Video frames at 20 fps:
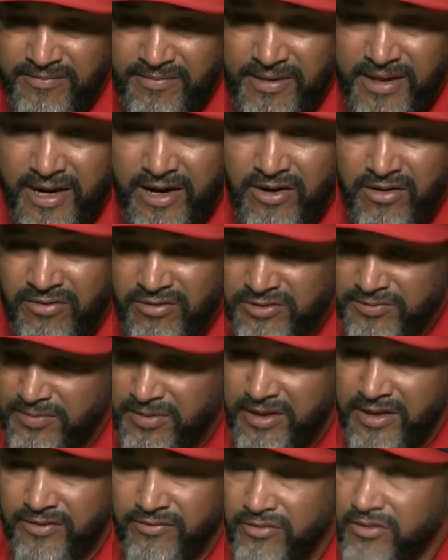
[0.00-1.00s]
Harrell's
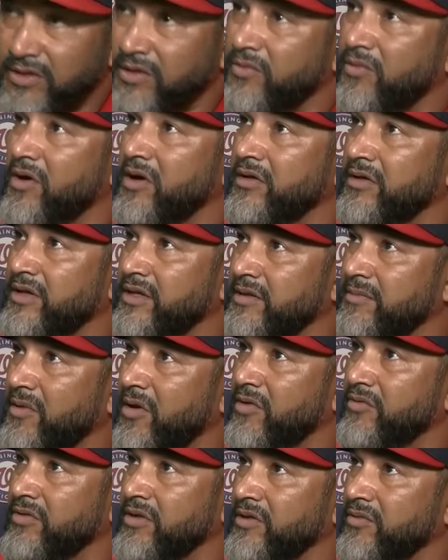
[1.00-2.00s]
playing really well, hitting the
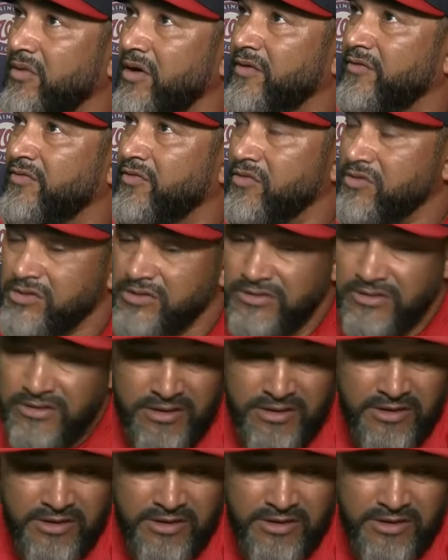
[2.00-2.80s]
ball really well for us.